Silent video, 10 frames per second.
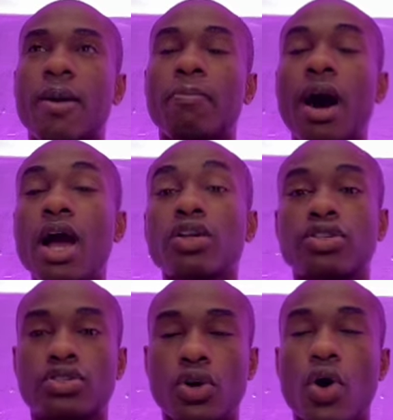
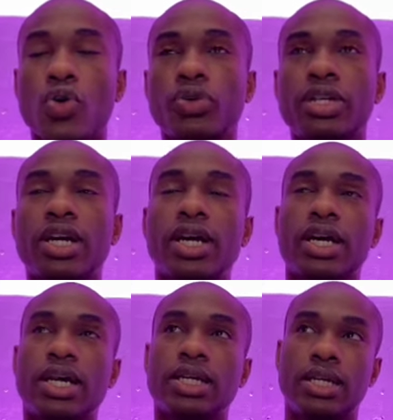milestone
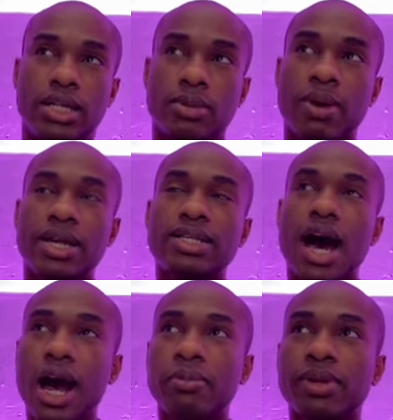in my
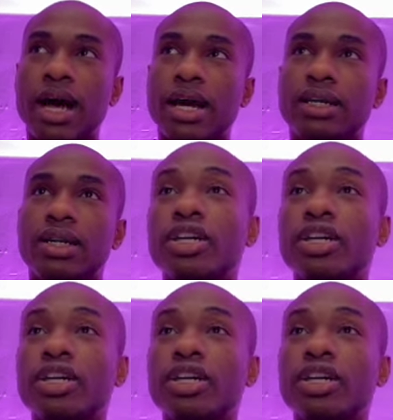timeline.